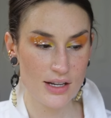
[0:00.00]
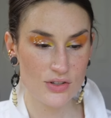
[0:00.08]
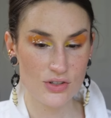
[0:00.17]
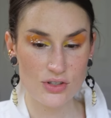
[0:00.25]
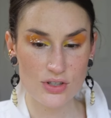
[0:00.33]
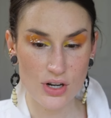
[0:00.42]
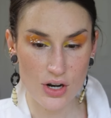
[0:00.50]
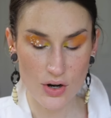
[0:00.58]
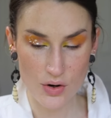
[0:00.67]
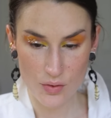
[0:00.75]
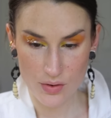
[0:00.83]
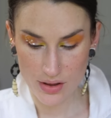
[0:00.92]

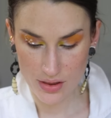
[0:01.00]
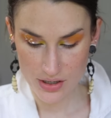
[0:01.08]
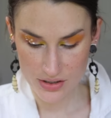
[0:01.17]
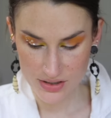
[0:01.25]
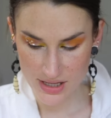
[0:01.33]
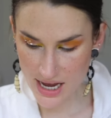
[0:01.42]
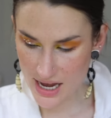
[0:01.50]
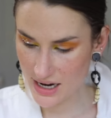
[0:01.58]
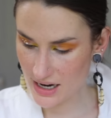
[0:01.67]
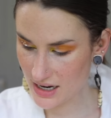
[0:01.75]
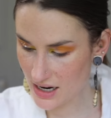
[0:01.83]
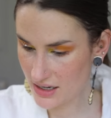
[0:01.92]
So there's that.
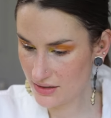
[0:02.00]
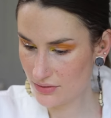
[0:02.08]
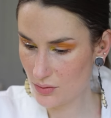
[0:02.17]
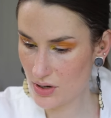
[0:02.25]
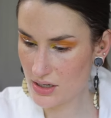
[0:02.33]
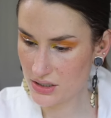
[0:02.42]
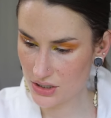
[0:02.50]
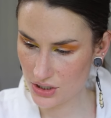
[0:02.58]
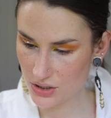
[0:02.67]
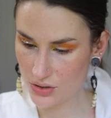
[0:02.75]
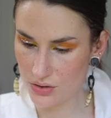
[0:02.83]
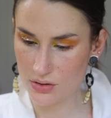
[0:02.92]
I kind of want
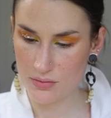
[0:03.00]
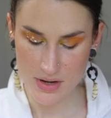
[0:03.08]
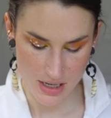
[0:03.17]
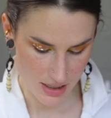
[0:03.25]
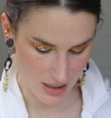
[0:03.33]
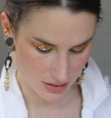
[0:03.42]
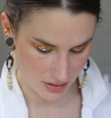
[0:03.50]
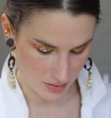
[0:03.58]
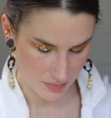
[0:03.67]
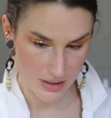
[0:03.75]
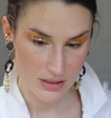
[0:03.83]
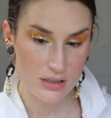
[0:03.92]
to make that a
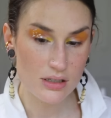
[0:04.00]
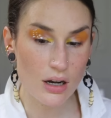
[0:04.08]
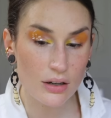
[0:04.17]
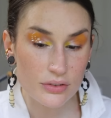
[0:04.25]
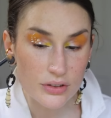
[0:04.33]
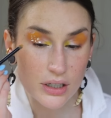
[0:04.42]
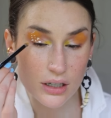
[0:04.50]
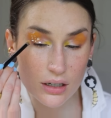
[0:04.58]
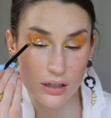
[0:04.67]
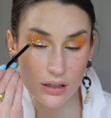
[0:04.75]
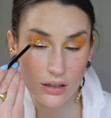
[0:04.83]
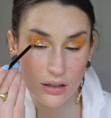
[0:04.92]
little bit softer.